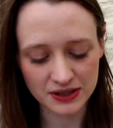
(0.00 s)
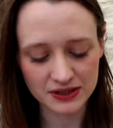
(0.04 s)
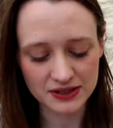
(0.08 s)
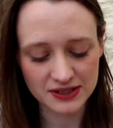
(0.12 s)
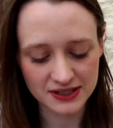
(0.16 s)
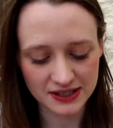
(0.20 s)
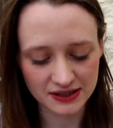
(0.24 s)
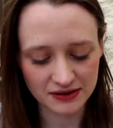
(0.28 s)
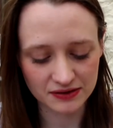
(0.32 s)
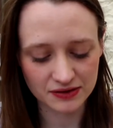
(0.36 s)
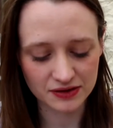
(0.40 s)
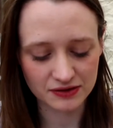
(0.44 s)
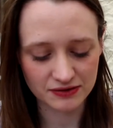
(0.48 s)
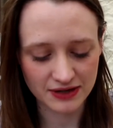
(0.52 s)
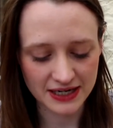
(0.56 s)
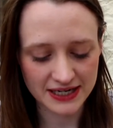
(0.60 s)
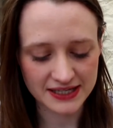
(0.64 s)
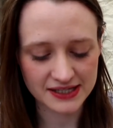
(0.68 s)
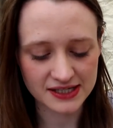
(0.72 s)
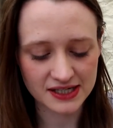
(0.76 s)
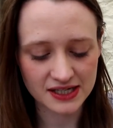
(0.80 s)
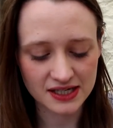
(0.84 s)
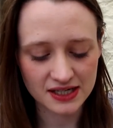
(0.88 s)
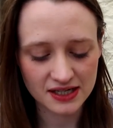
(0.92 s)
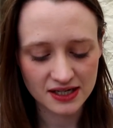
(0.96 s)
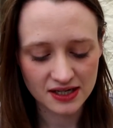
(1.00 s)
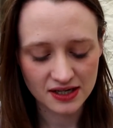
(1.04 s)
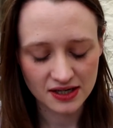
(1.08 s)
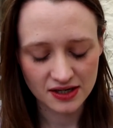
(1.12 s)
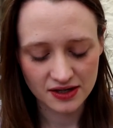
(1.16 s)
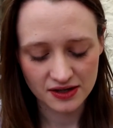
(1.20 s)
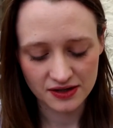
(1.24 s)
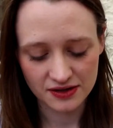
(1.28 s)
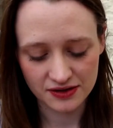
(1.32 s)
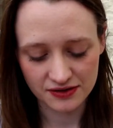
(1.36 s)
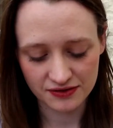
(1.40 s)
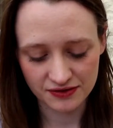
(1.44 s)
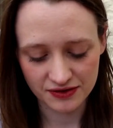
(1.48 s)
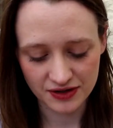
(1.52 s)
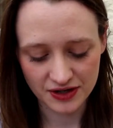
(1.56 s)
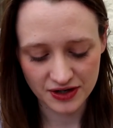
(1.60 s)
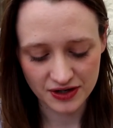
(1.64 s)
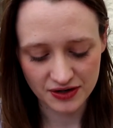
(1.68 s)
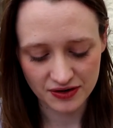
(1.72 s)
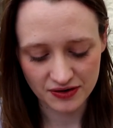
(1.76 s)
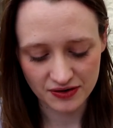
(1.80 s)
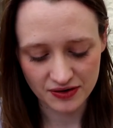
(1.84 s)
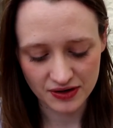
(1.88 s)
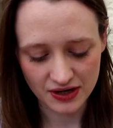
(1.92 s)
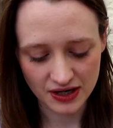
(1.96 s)
single narrator
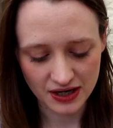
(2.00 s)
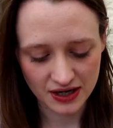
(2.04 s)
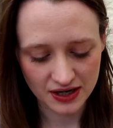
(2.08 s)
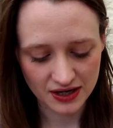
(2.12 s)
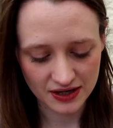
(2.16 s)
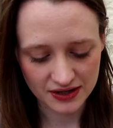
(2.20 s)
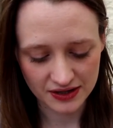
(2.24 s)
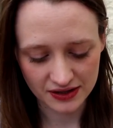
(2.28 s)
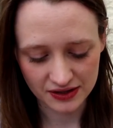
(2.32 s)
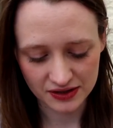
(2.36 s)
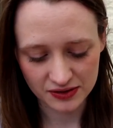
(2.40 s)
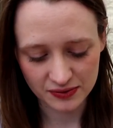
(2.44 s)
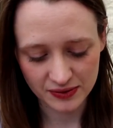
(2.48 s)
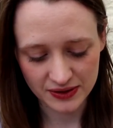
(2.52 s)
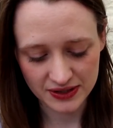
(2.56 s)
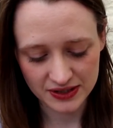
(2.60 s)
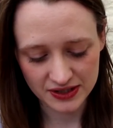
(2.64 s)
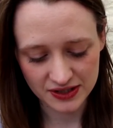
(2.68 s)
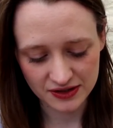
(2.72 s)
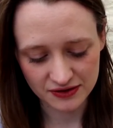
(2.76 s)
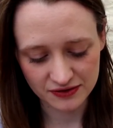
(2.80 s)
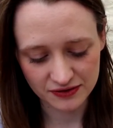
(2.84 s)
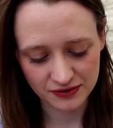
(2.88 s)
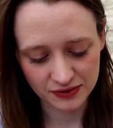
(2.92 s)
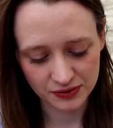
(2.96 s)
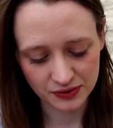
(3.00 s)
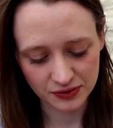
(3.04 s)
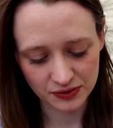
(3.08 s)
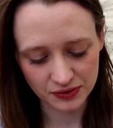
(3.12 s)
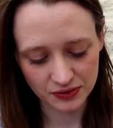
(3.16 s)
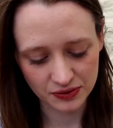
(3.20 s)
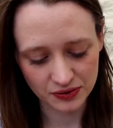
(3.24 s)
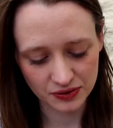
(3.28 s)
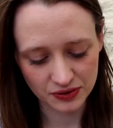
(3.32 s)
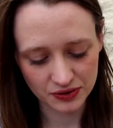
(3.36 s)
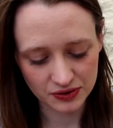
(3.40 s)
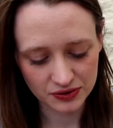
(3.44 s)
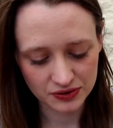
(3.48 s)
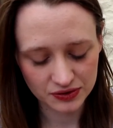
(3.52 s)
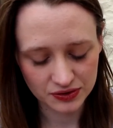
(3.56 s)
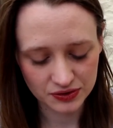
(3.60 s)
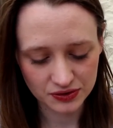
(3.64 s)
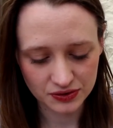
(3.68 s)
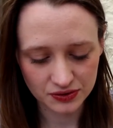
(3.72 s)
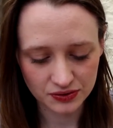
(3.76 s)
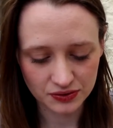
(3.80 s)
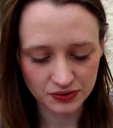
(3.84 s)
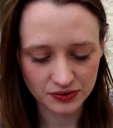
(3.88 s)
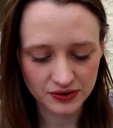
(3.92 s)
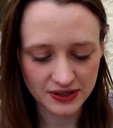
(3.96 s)
through, I think, 24
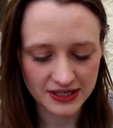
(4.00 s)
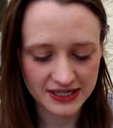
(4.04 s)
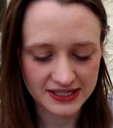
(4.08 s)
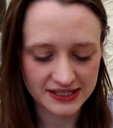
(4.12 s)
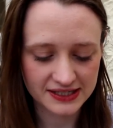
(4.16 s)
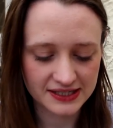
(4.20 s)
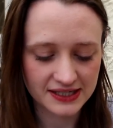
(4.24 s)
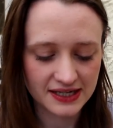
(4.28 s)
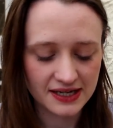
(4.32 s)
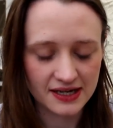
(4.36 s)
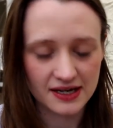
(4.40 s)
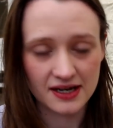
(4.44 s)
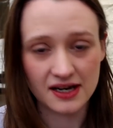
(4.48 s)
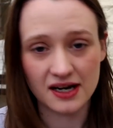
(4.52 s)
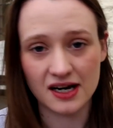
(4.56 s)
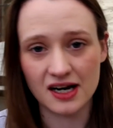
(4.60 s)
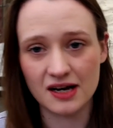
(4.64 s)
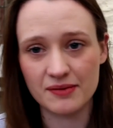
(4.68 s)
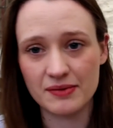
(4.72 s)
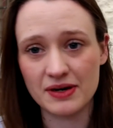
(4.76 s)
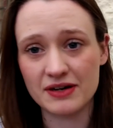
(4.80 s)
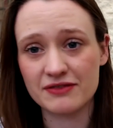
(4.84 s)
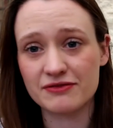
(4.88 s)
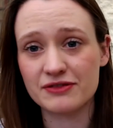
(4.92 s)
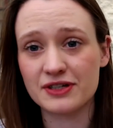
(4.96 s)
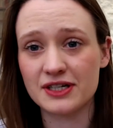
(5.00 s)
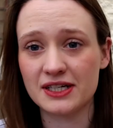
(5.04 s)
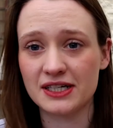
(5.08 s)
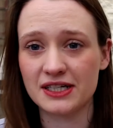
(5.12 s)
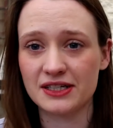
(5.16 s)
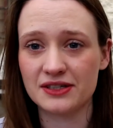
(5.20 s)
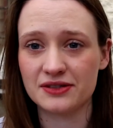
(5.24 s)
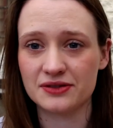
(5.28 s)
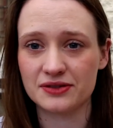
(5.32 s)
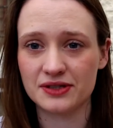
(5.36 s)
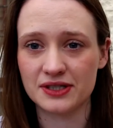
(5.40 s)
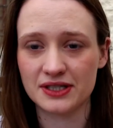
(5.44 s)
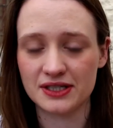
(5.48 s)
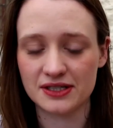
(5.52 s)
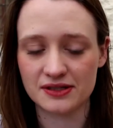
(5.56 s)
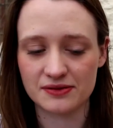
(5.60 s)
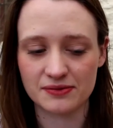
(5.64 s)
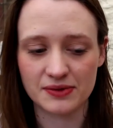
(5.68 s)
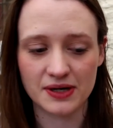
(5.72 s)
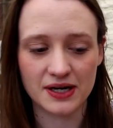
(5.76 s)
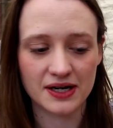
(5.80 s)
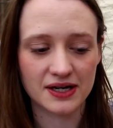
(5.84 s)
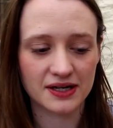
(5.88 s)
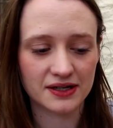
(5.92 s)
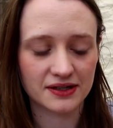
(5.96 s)
stories. I've really enjoyed his
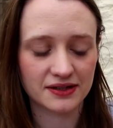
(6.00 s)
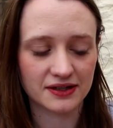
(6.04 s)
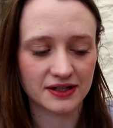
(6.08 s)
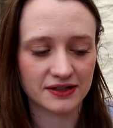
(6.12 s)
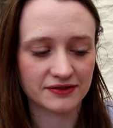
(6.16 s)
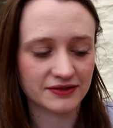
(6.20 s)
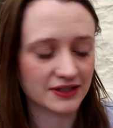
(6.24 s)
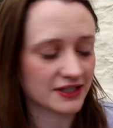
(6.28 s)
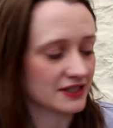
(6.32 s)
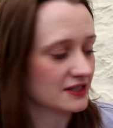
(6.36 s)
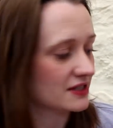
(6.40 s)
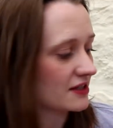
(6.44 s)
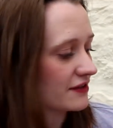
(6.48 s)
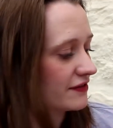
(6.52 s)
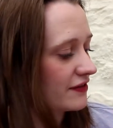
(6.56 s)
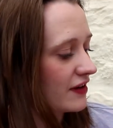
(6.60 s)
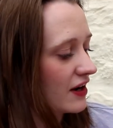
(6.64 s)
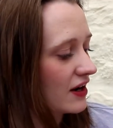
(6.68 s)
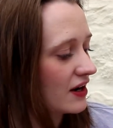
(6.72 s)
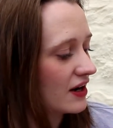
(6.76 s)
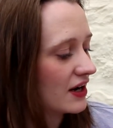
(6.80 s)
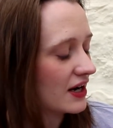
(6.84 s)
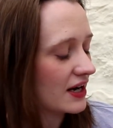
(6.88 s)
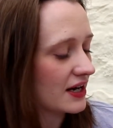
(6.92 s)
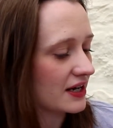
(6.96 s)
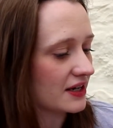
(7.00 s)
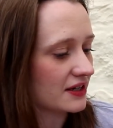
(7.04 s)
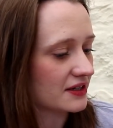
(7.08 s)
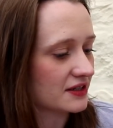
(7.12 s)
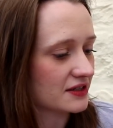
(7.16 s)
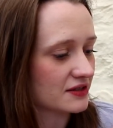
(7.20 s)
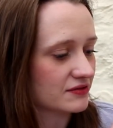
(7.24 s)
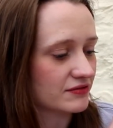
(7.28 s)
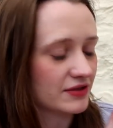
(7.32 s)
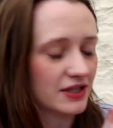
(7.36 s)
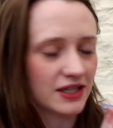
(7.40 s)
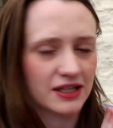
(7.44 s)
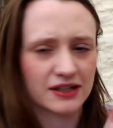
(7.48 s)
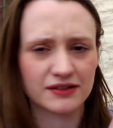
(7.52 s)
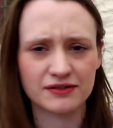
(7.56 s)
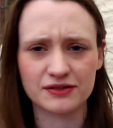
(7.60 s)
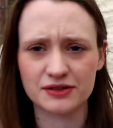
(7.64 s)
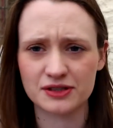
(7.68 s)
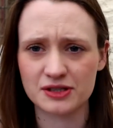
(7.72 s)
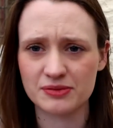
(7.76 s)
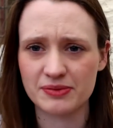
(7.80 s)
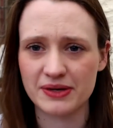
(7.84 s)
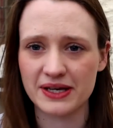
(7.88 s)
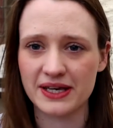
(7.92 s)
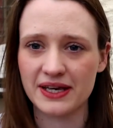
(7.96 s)
work that I've read so far, and just really looking
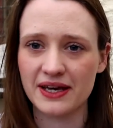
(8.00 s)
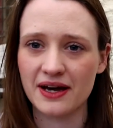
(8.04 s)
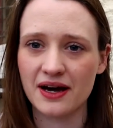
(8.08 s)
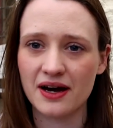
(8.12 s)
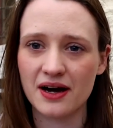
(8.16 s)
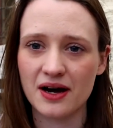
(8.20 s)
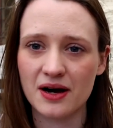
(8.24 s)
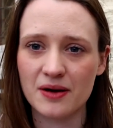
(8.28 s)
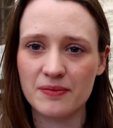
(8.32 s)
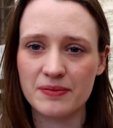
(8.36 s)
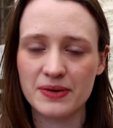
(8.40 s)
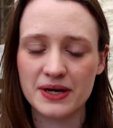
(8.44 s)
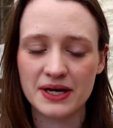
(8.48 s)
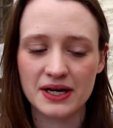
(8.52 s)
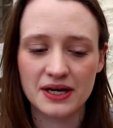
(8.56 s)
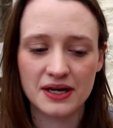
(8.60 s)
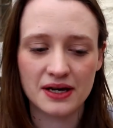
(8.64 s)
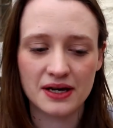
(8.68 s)
forward to picking it up.